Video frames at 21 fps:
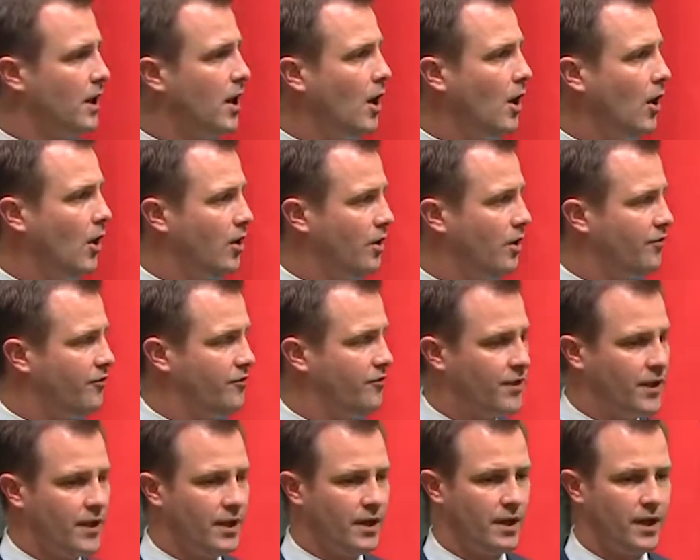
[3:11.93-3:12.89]
on a
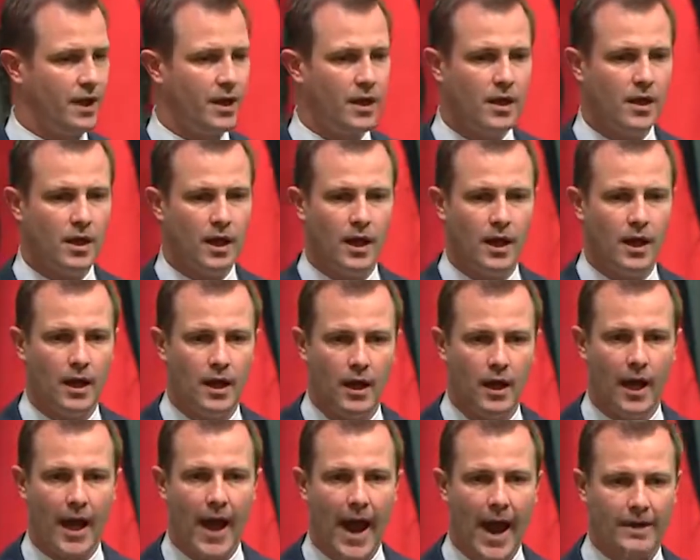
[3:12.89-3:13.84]
fair
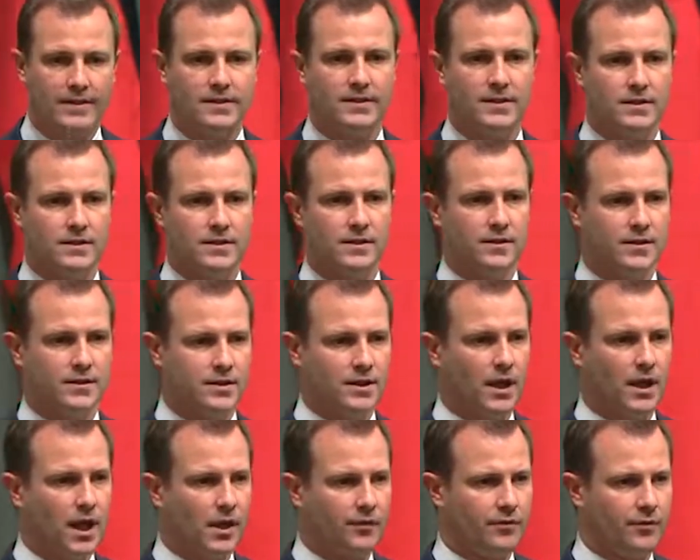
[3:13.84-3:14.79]
access to this
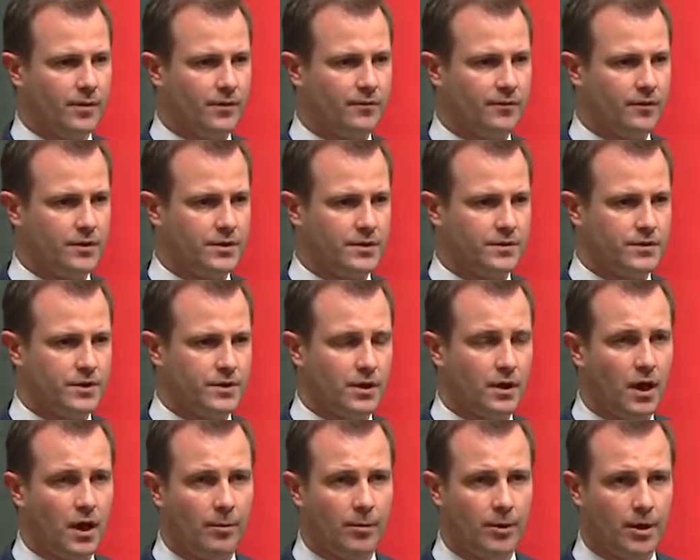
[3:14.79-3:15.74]
card from the 1st of
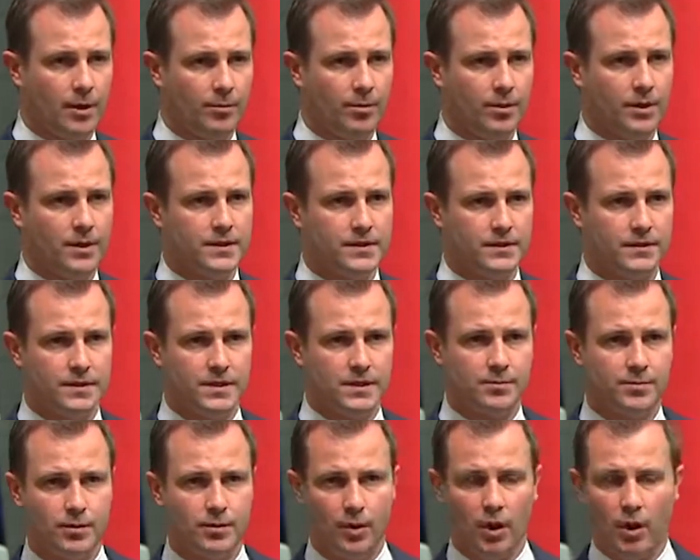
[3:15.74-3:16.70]
July, but I'm pleased that this
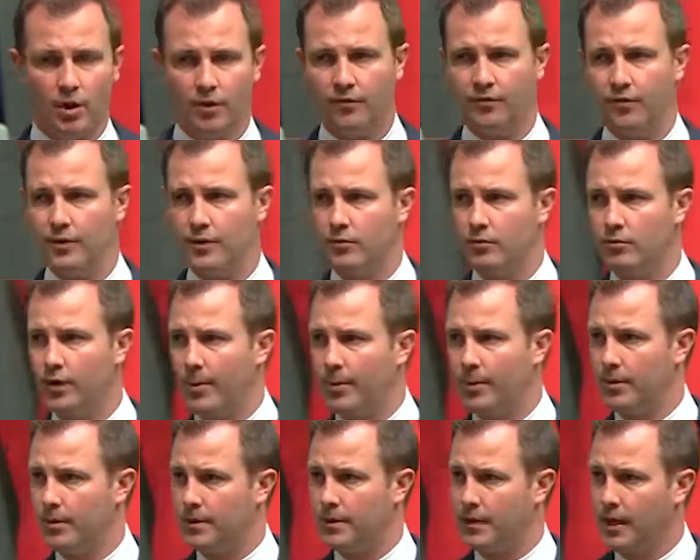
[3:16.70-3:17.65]
bill hopefully will
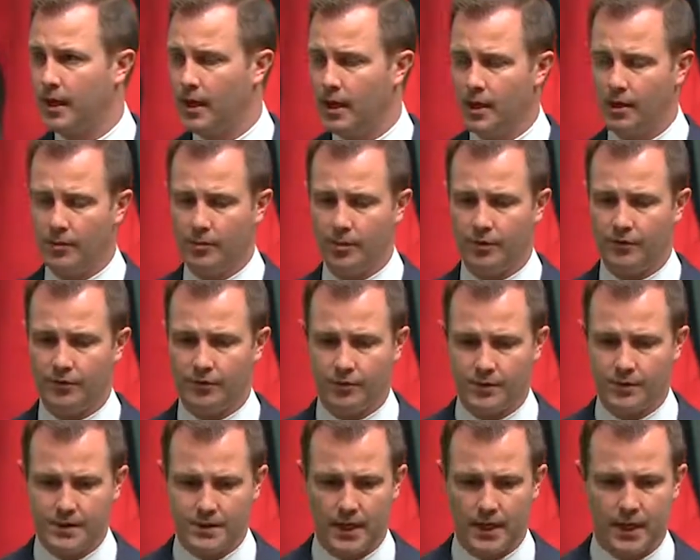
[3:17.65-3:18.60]
rapidly move through
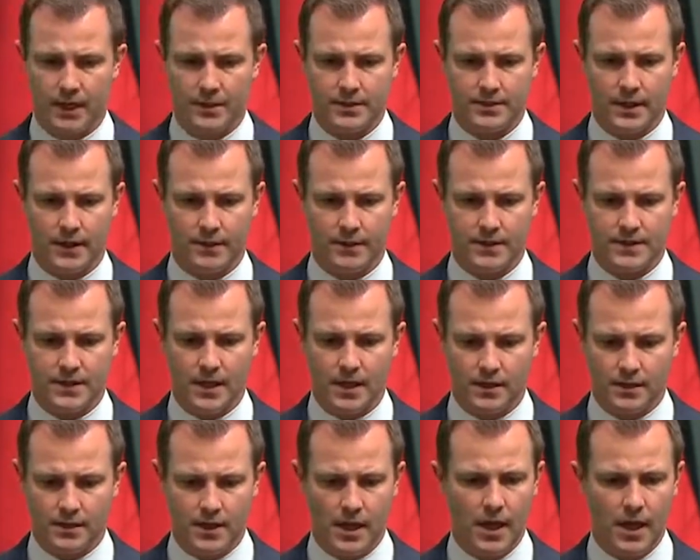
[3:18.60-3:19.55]
this House and the
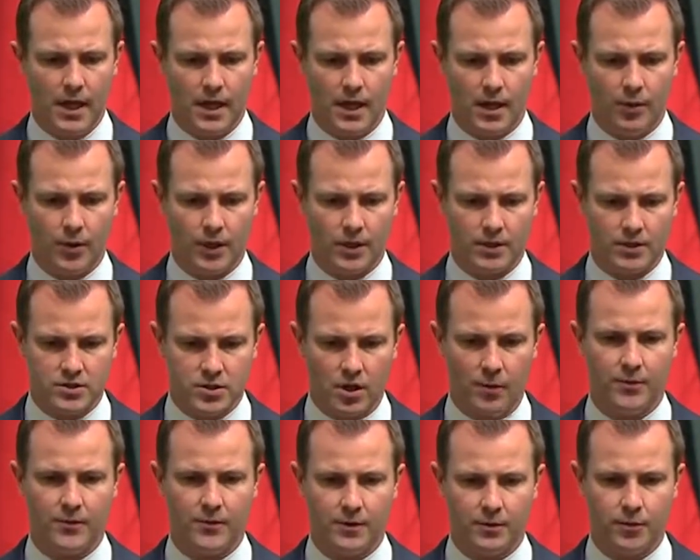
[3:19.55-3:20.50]
Senate. We can
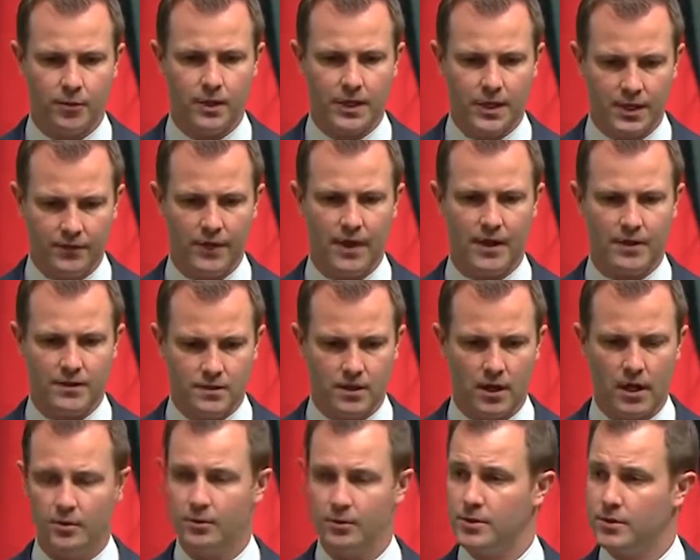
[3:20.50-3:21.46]
adopt it and we can give that
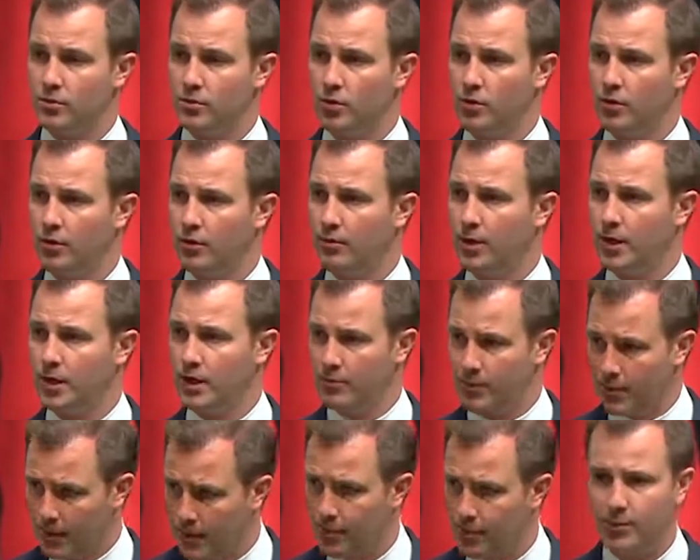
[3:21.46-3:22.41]
entitlement to all of them. I
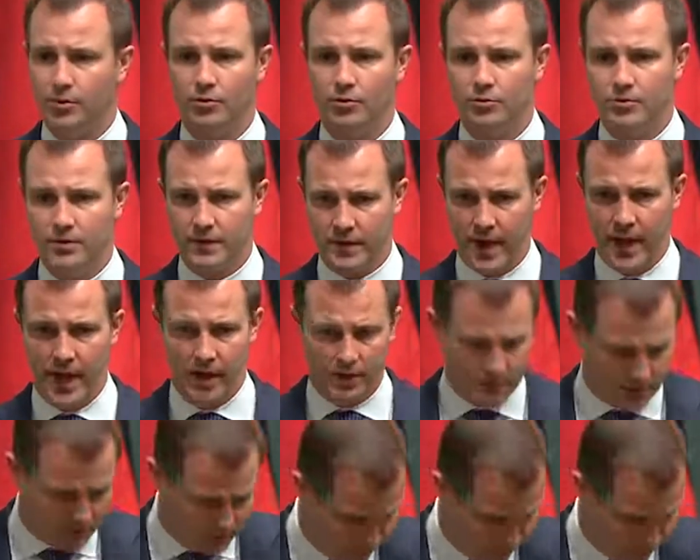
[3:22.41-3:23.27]
commend the bill to the House.